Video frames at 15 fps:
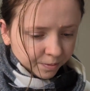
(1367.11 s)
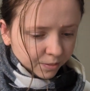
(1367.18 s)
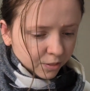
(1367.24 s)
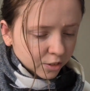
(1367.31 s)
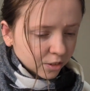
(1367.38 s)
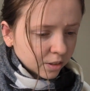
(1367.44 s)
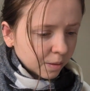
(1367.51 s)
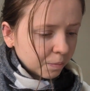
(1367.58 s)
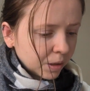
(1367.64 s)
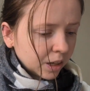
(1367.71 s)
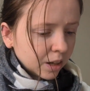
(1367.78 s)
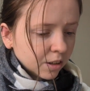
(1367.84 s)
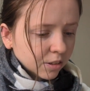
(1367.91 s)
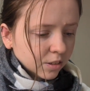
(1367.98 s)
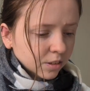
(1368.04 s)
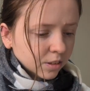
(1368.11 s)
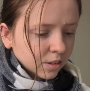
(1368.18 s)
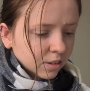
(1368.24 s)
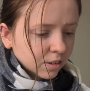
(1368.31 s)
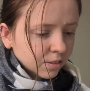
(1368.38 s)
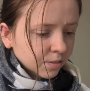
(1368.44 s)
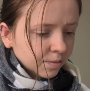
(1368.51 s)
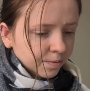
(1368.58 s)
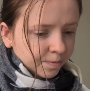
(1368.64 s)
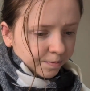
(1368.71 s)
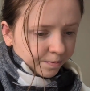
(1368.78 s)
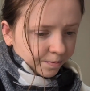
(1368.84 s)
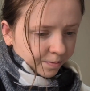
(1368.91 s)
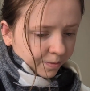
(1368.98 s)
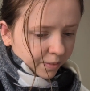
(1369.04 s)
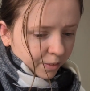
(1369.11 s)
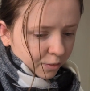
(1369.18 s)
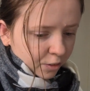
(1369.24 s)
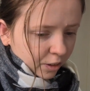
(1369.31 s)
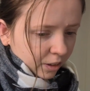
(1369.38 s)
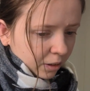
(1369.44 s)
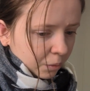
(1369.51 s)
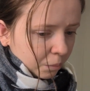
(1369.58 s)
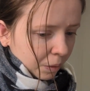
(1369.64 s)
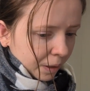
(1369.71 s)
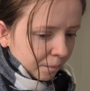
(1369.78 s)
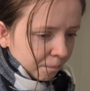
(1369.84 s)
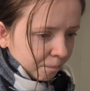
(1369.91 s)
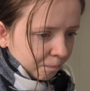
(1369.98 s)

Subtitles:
do something else and go a little bit.